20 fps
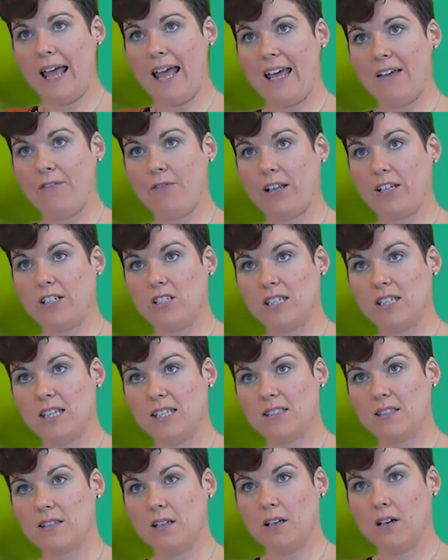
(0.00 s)
And see
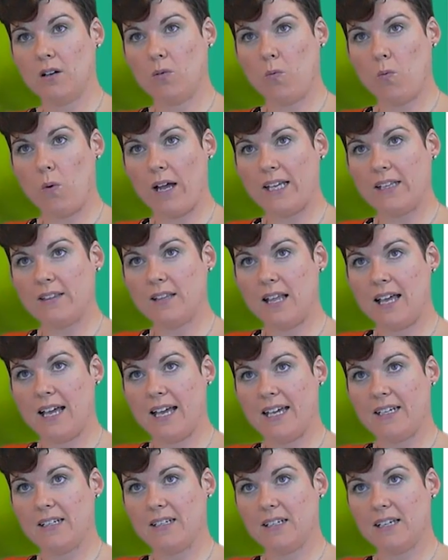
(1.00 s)
this little white
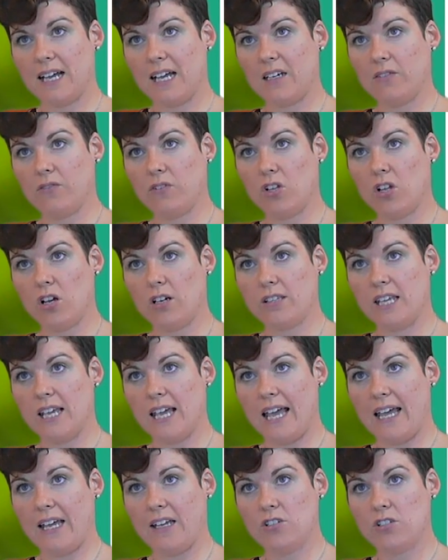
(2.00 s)
line kind of along
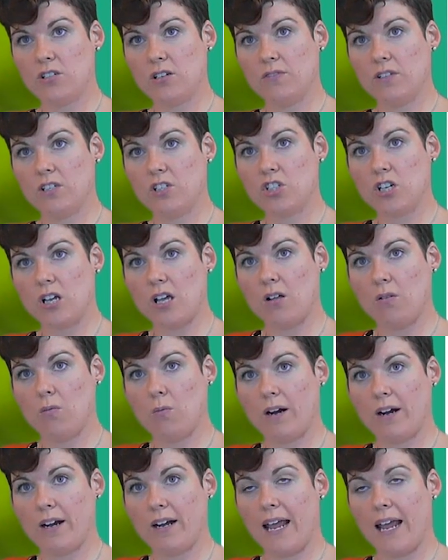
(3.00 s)
the edge of the shell
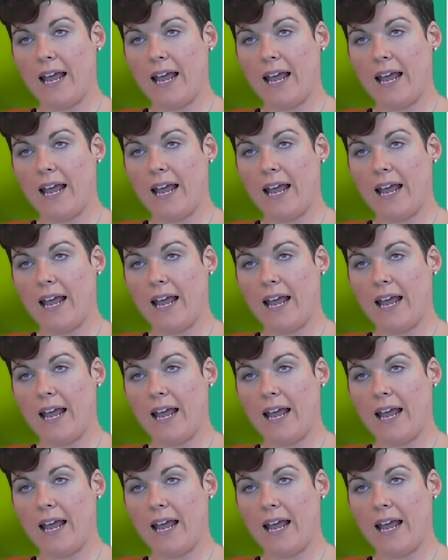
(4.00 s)
where it